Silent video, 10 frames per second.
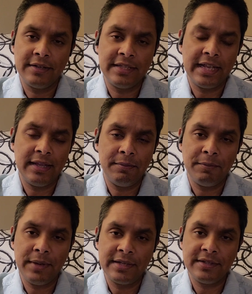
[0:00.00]
send them
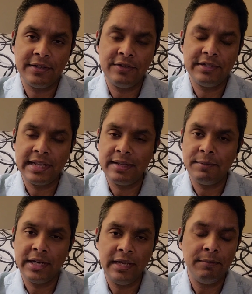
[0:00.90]
a message, send them an